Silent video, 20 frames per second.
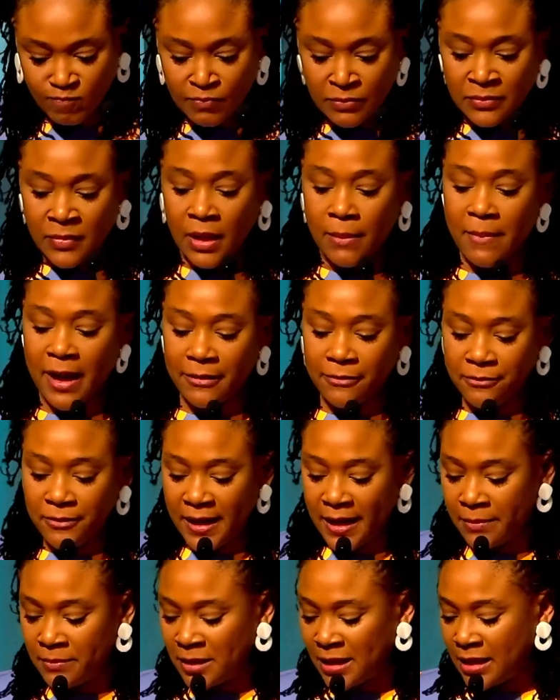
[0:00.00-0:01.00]
My
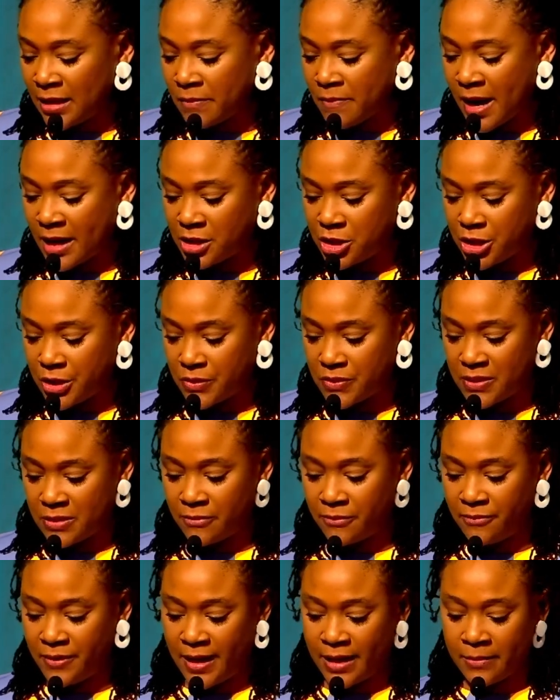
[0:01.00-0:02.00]
family and my chosen
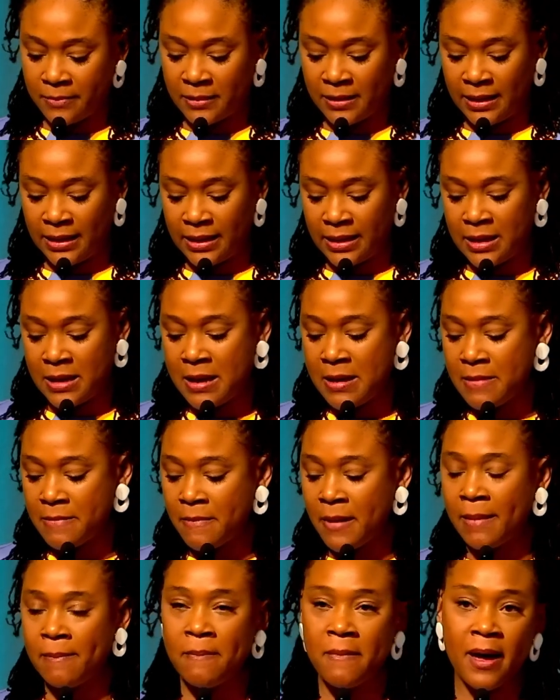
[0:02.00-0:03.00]
family, my
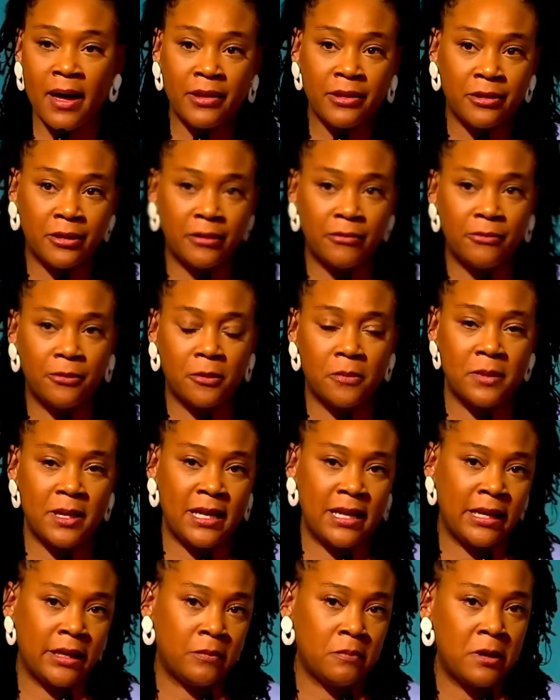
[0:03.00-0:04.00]
mother for being
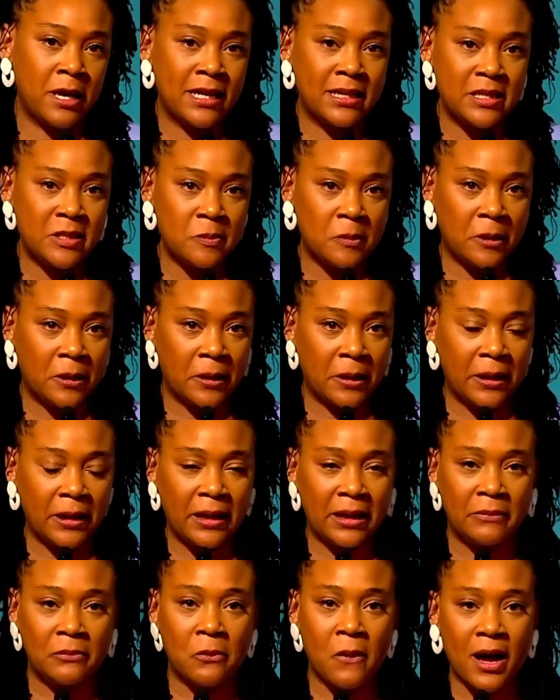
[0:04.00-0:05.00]
in Pittsburgh
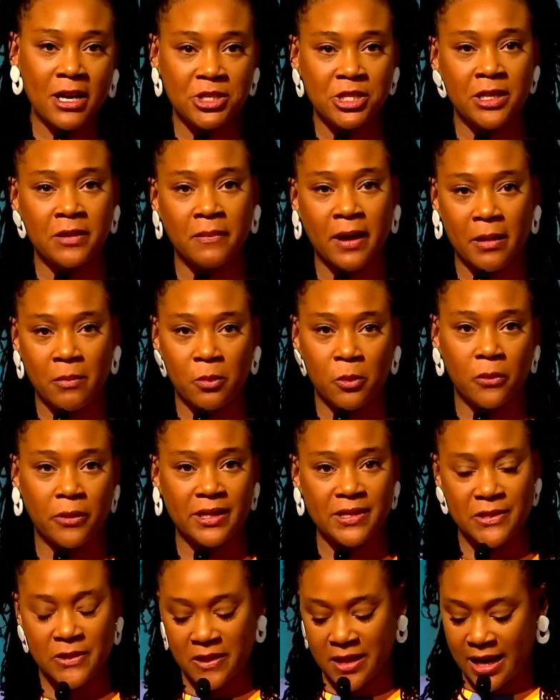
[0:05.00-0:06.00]
and watching my boys
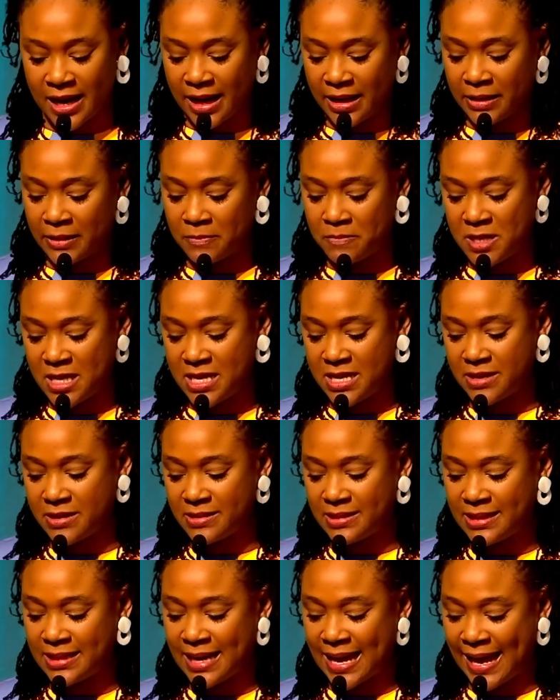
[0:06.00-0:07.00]
so that I could be here
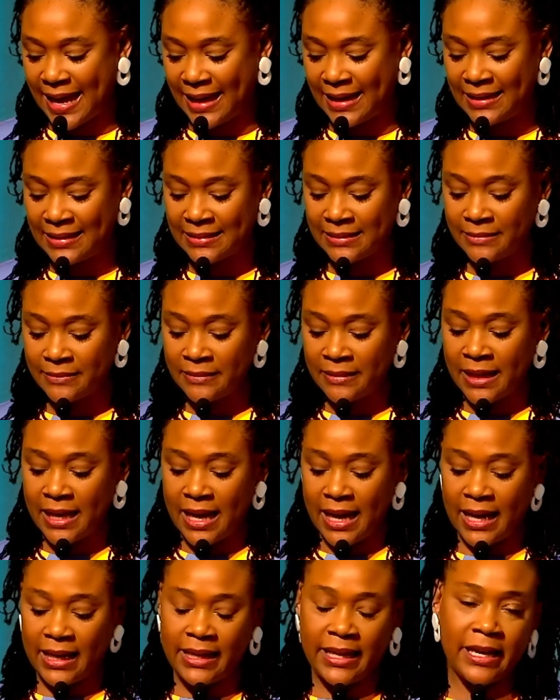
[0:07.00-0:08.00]
today,
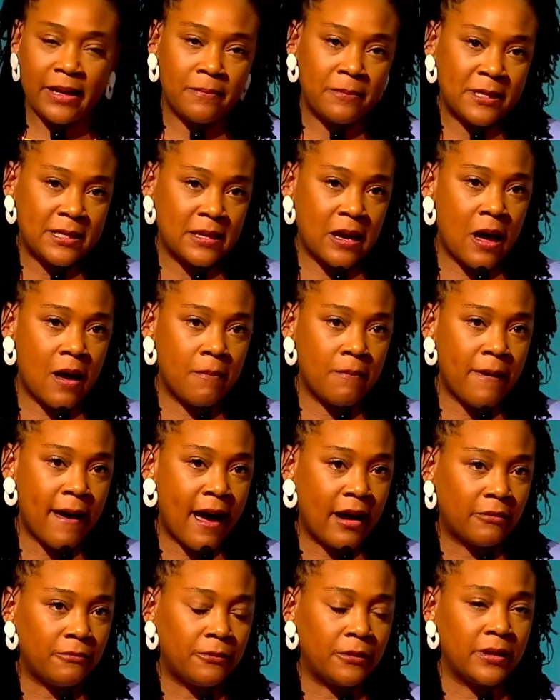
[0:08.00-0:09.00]
and Campus
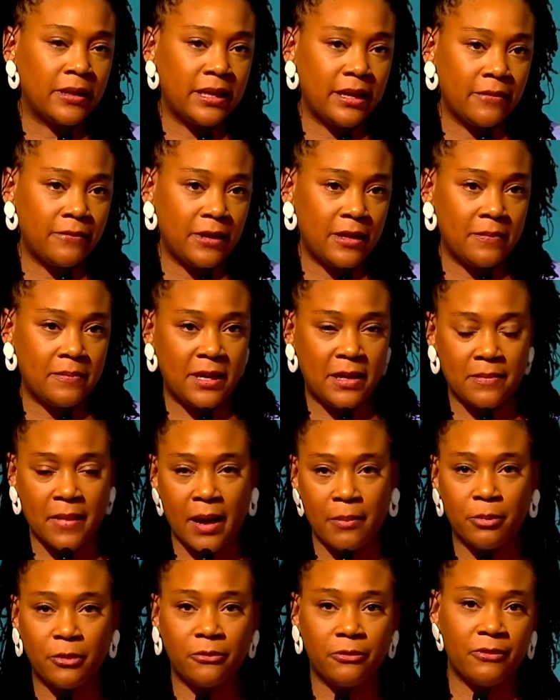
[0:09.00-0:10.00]
Compact for giving me my
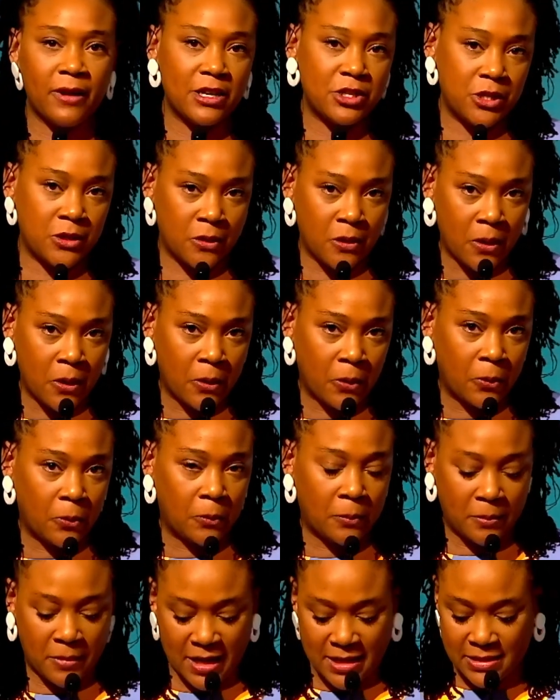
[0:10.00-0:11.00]
professional
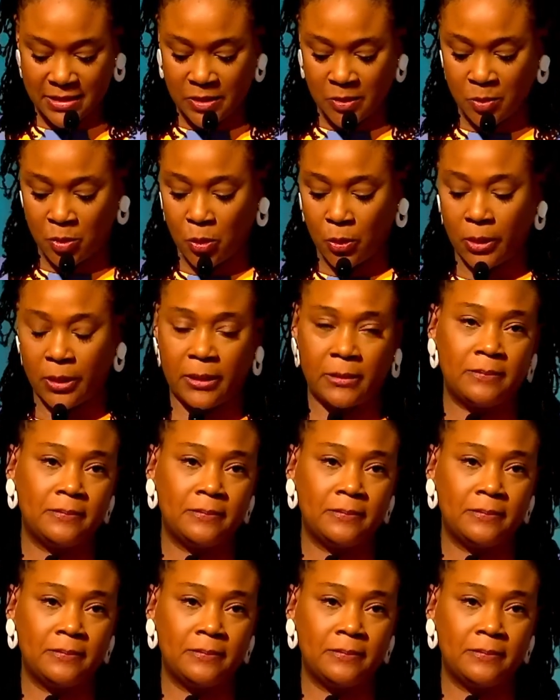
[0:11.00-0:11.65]
home and support.